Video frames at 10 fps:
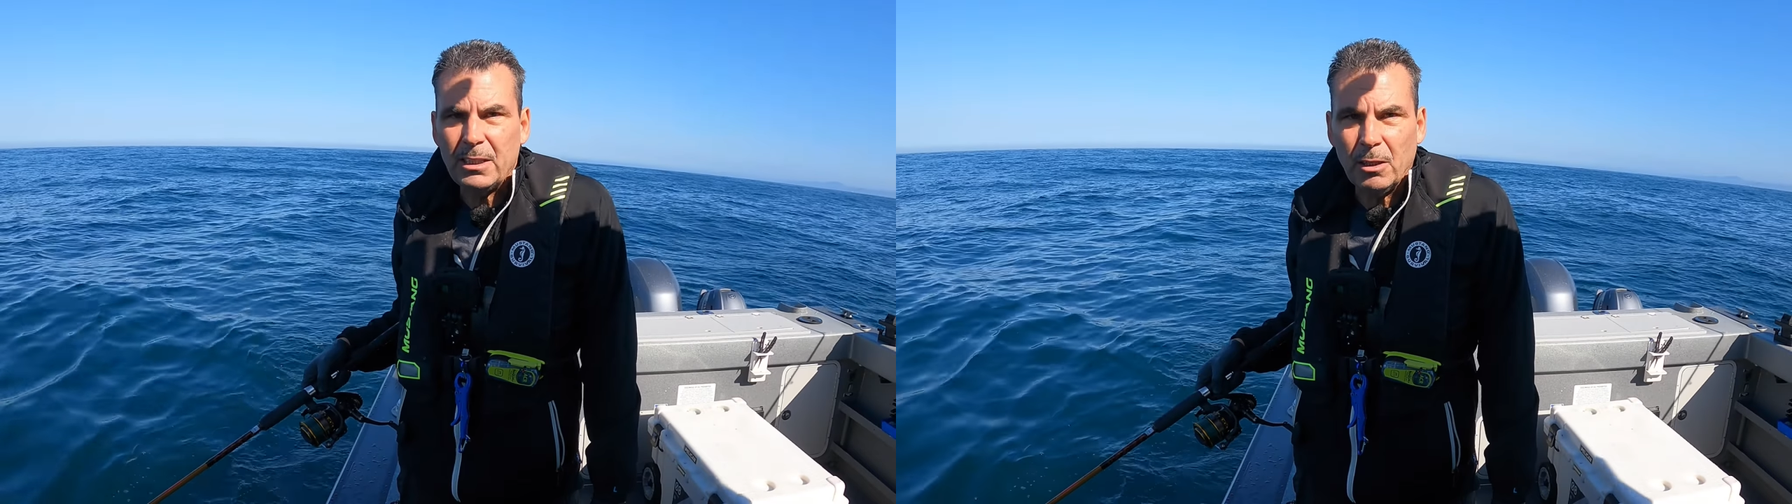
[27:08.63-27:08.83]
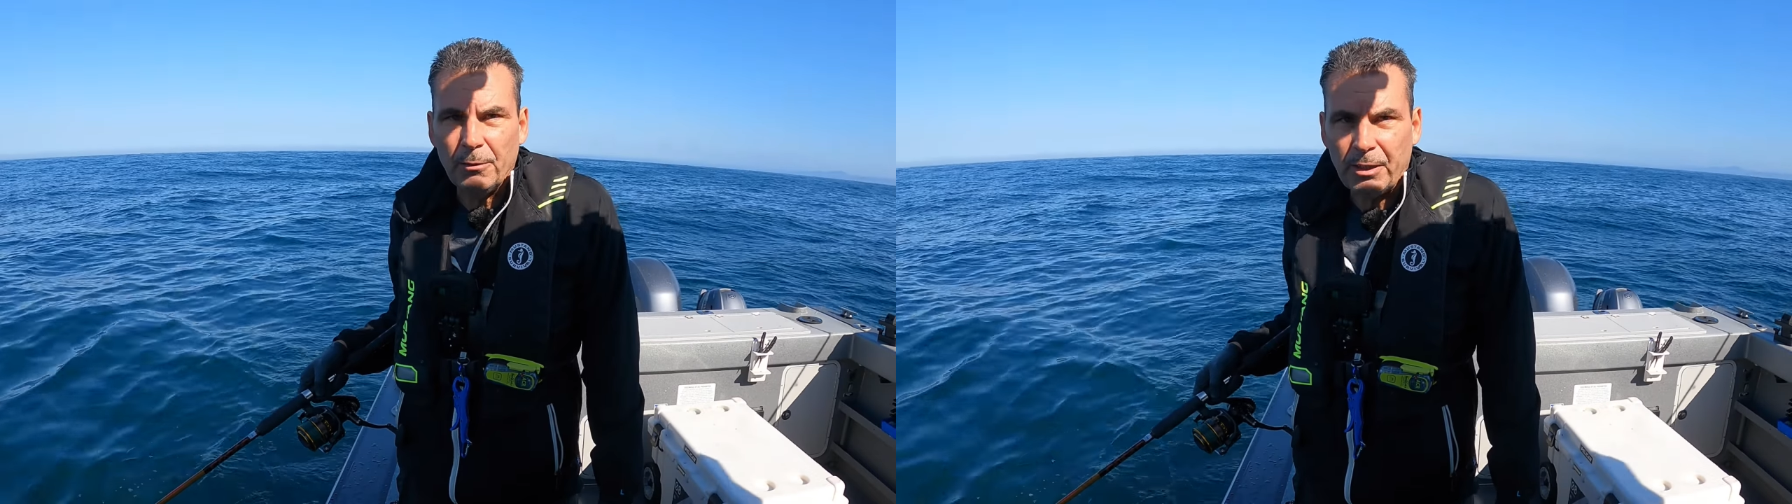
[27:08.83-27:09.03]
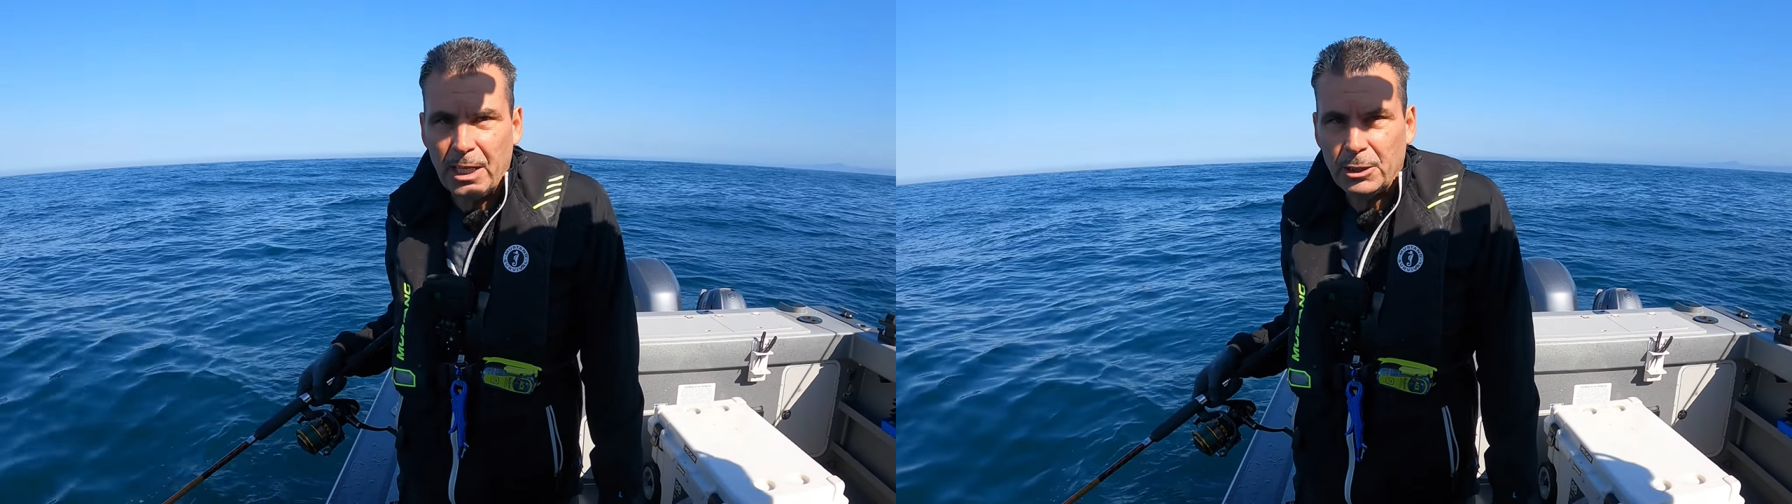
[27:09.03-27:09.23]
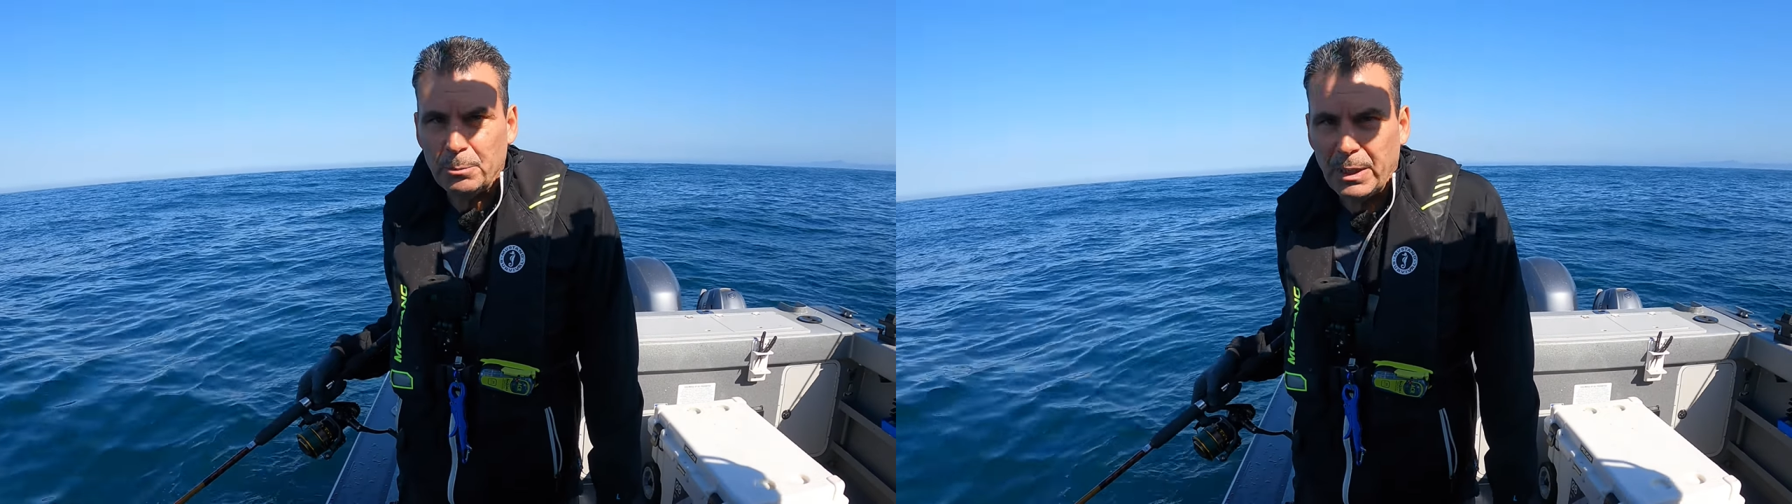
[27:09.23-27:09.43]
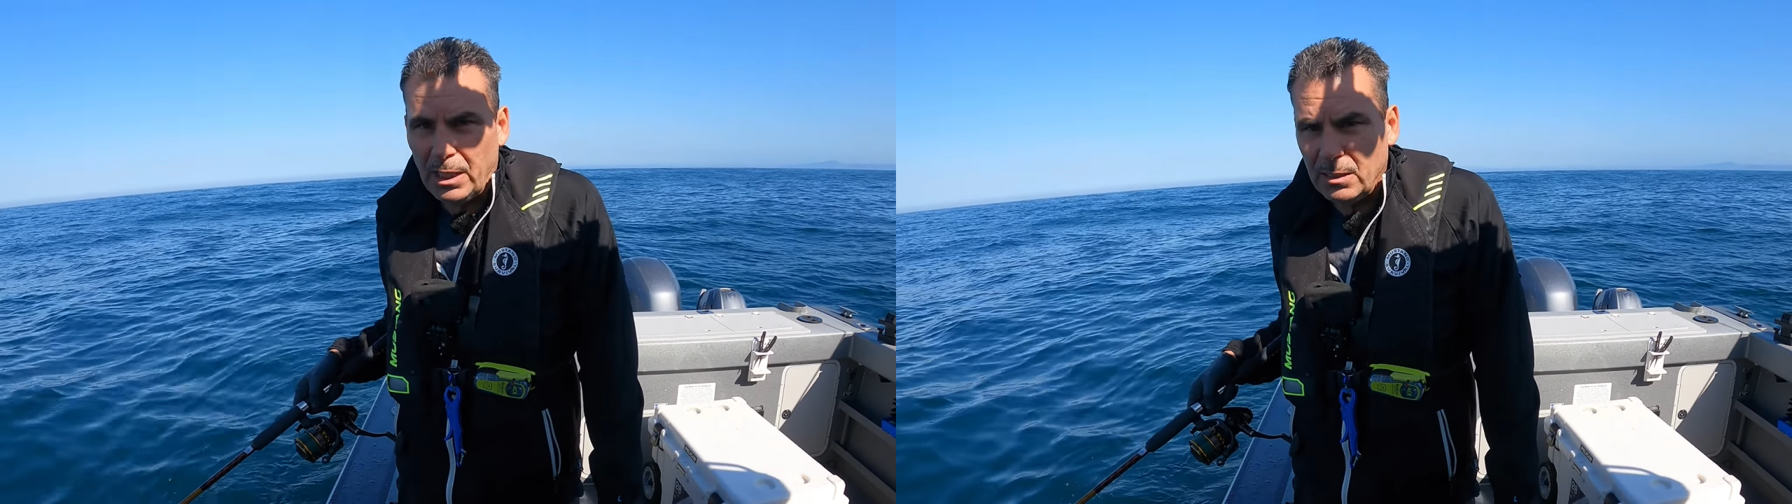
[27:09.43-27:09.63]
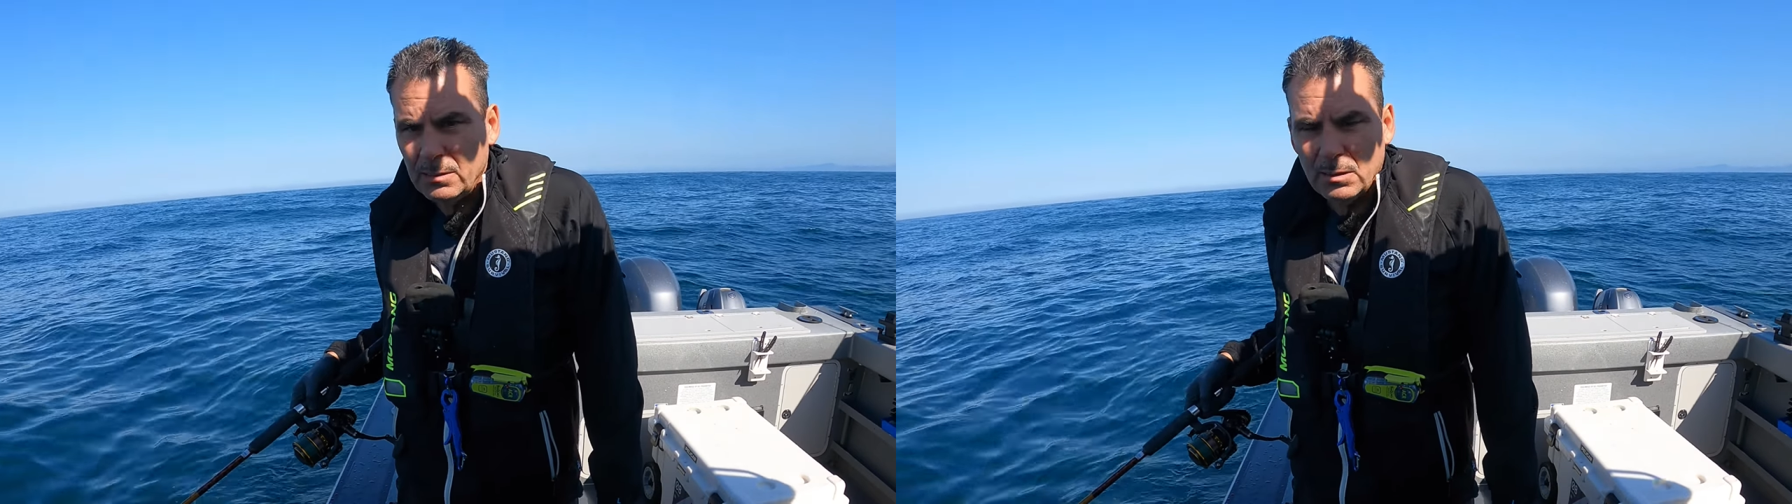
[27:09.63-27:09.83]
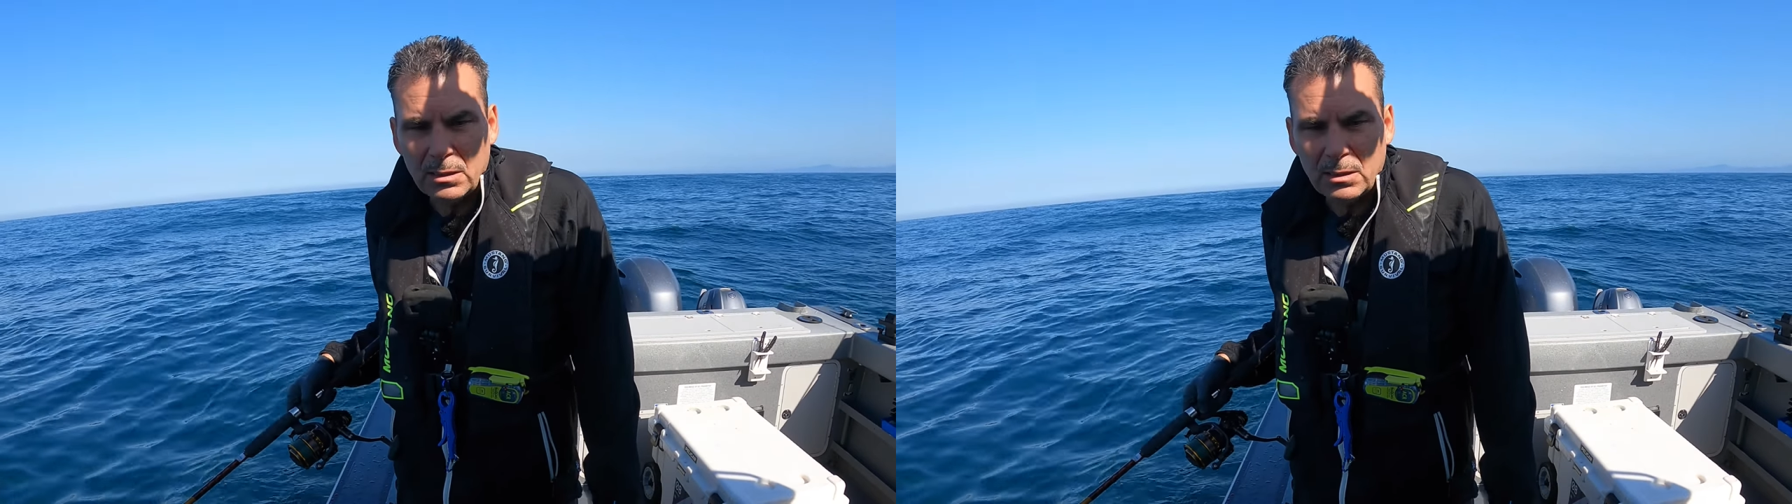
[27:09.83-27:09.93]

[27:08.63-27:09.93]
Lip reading: notification bell.